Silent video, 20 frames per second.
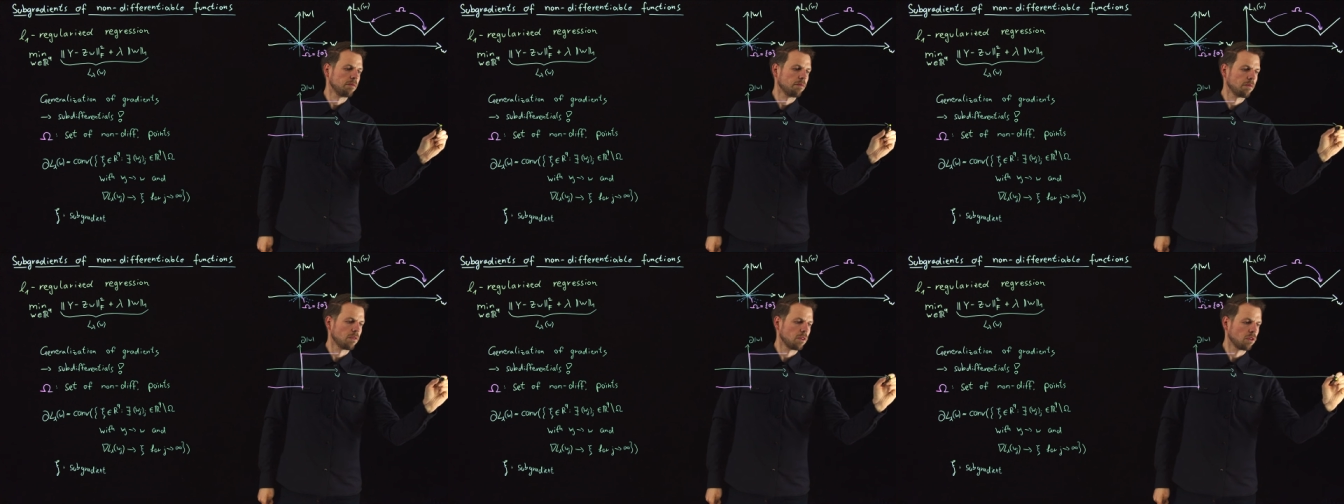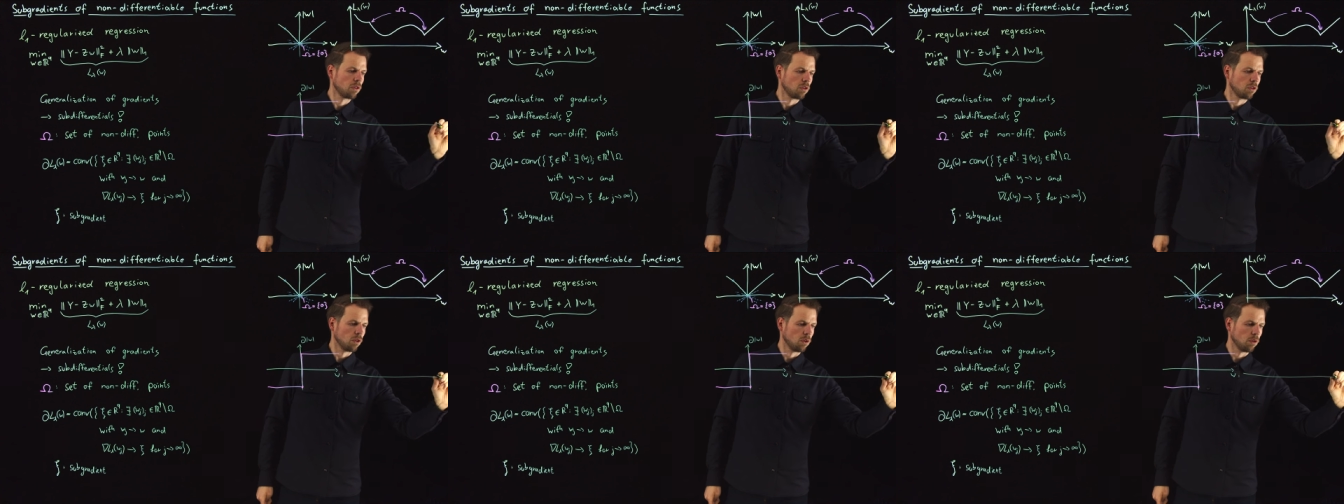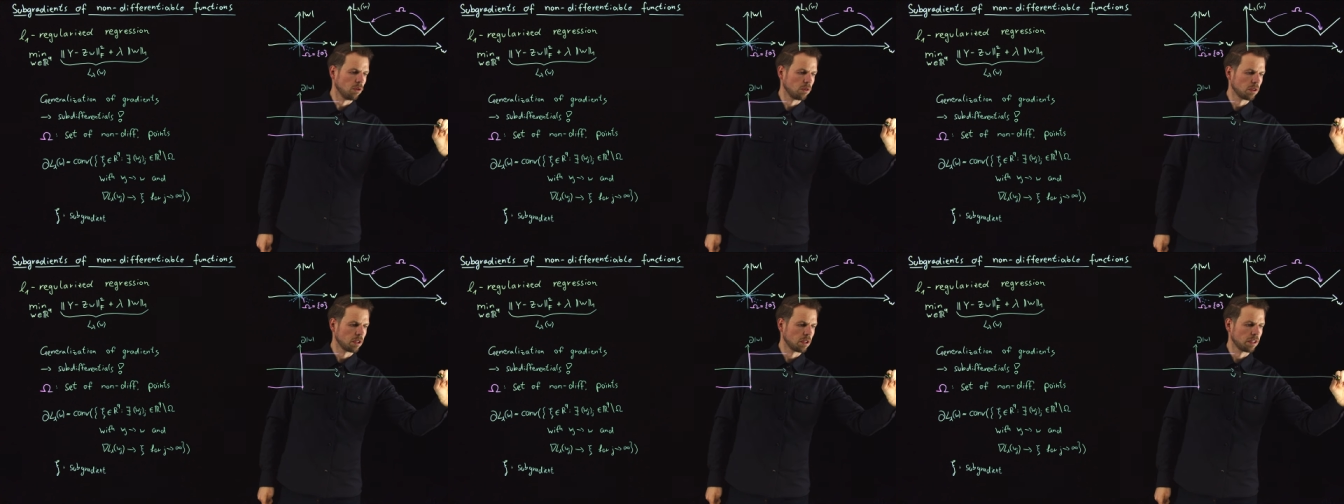
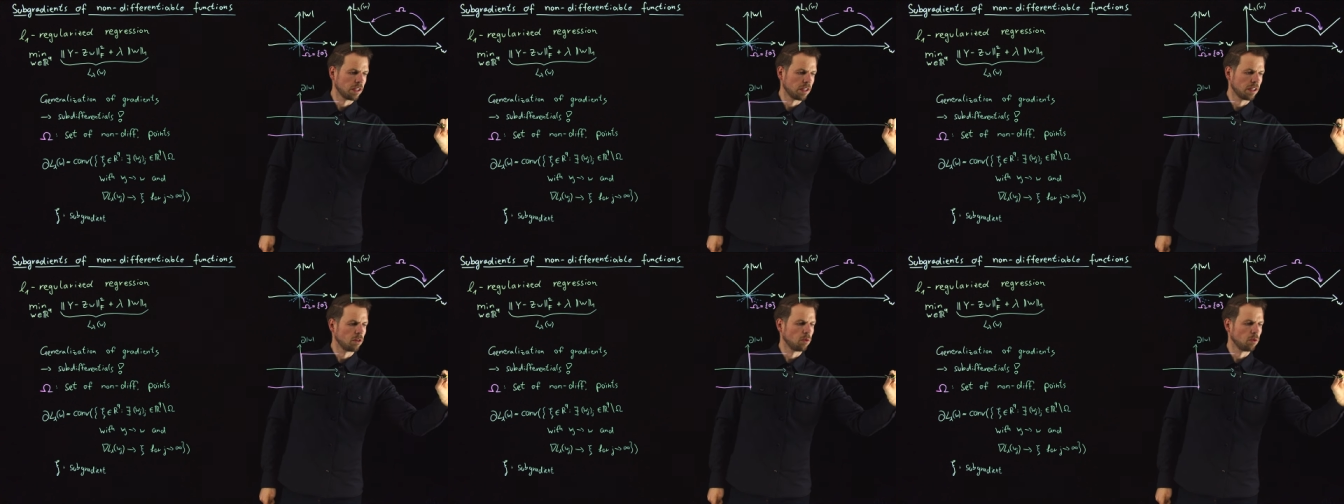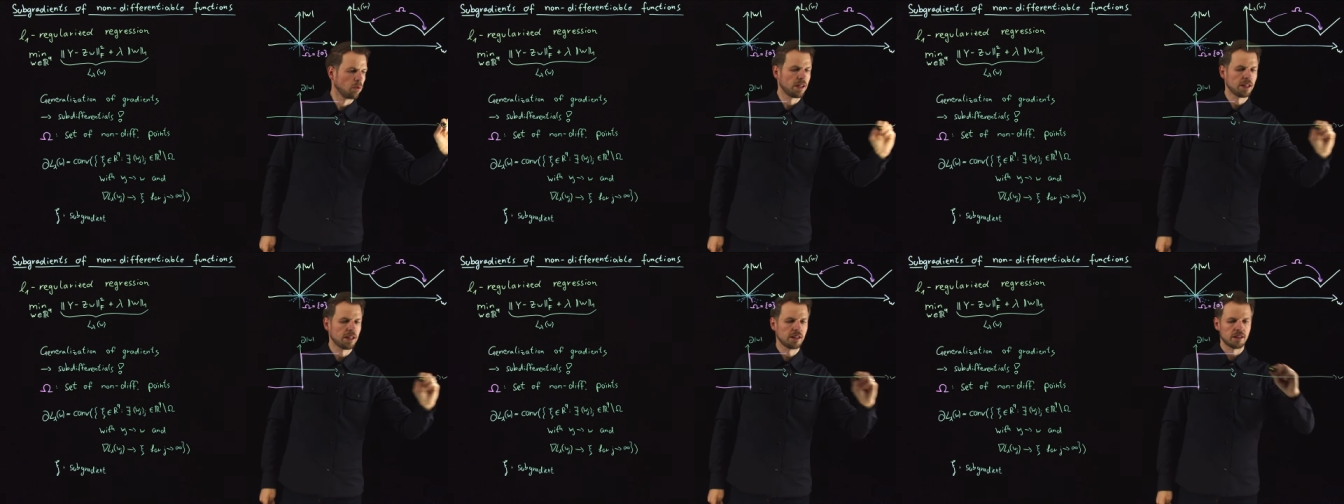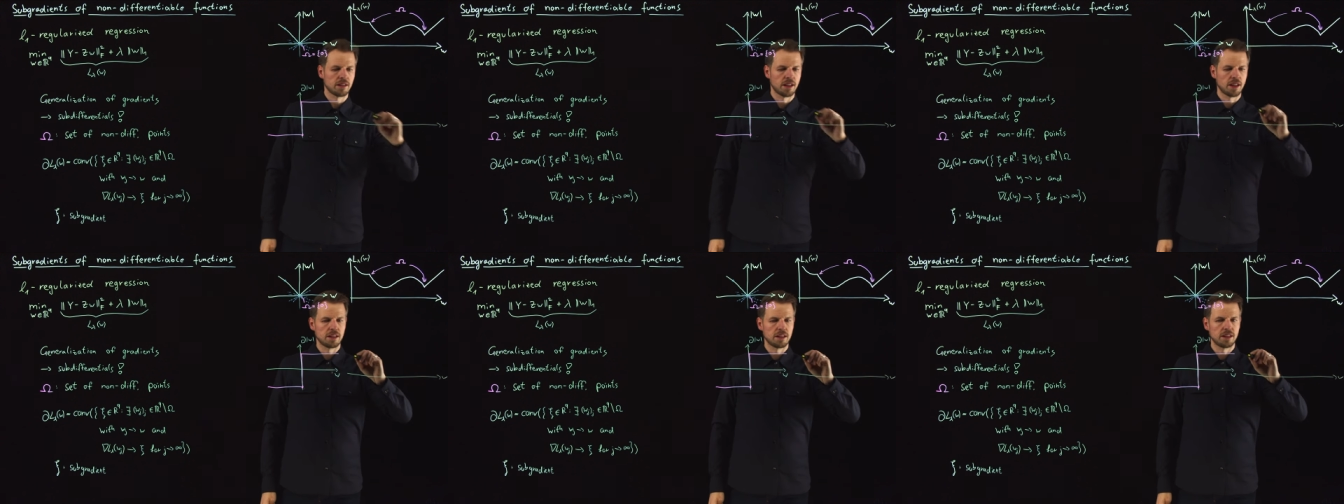So again, the weight,
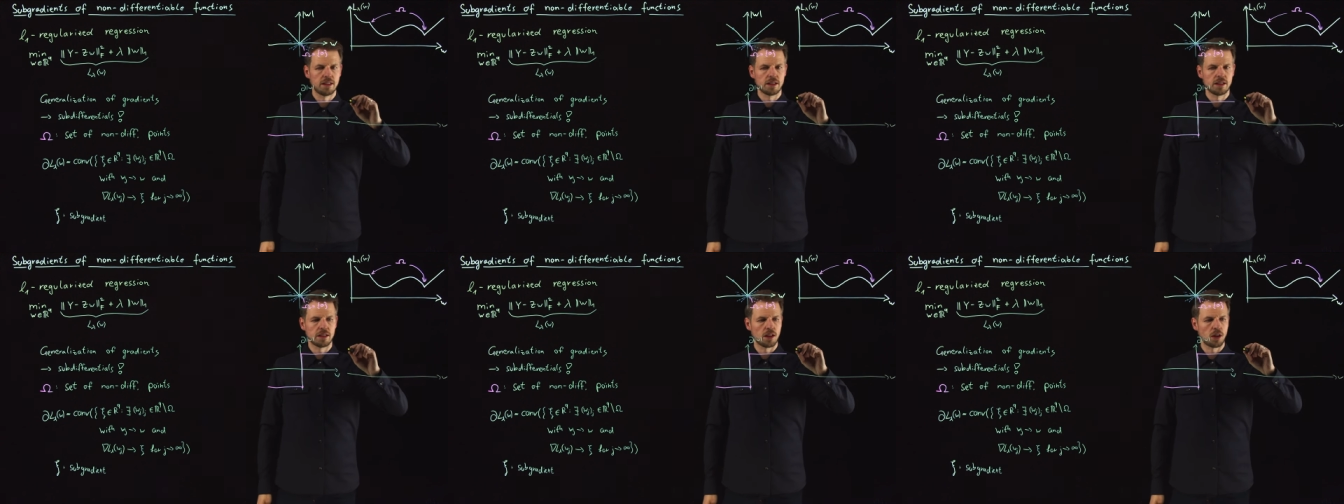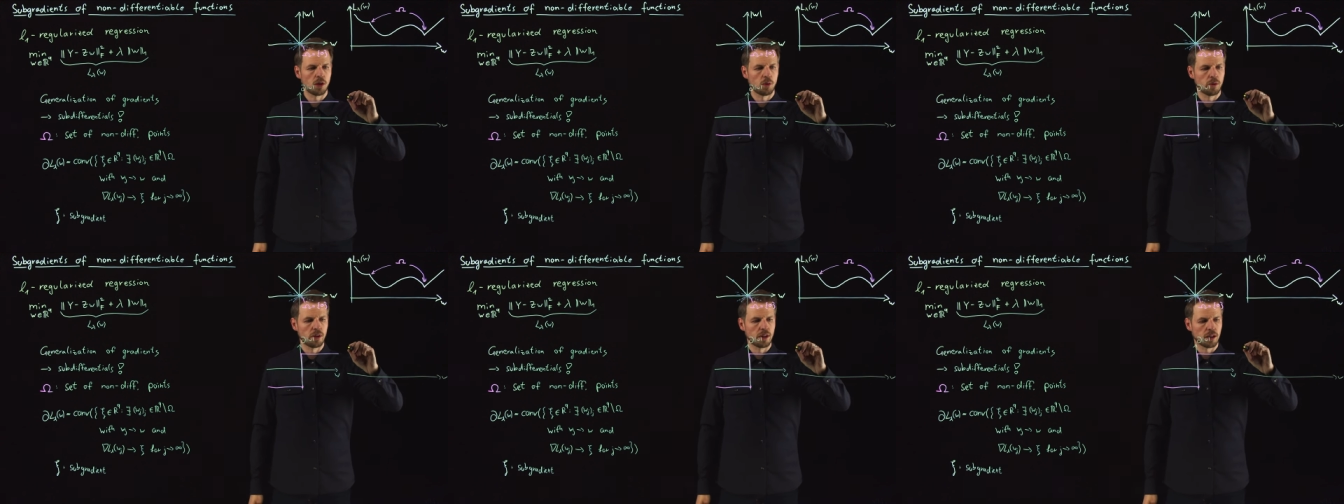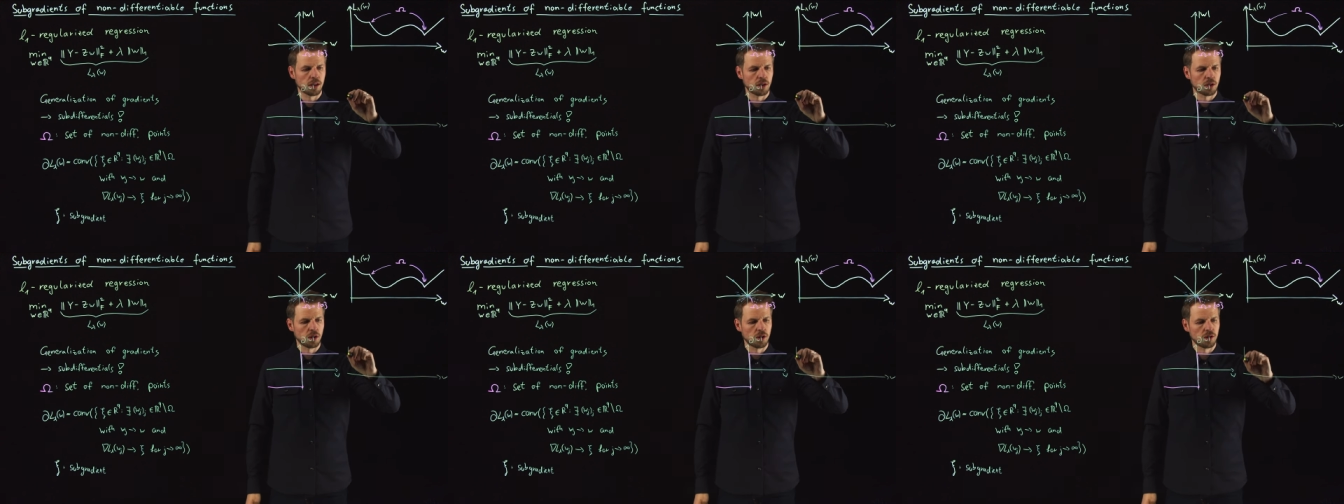and here now we
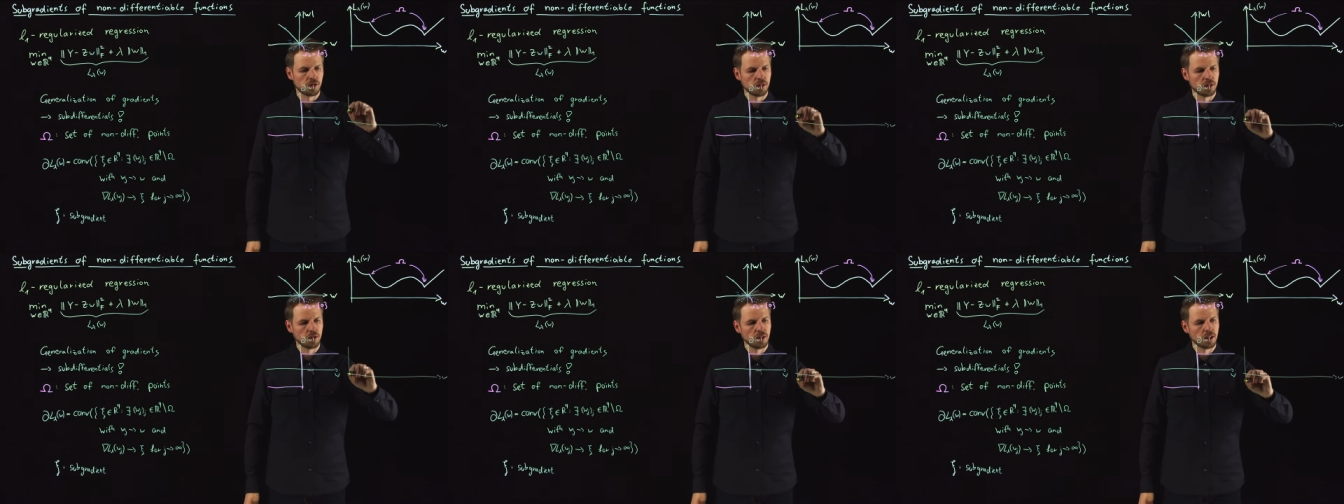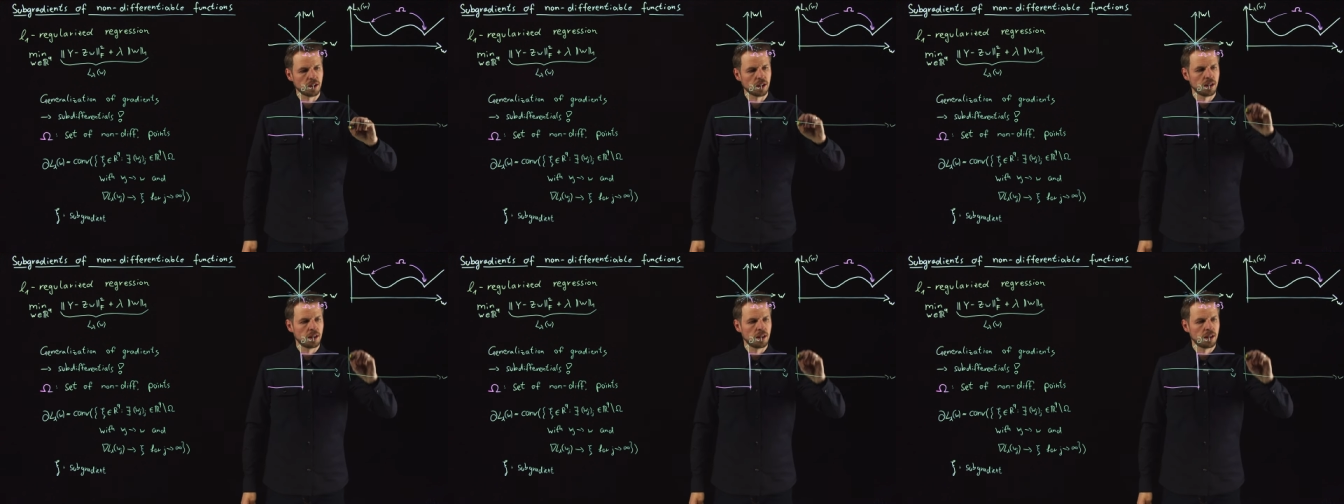are considering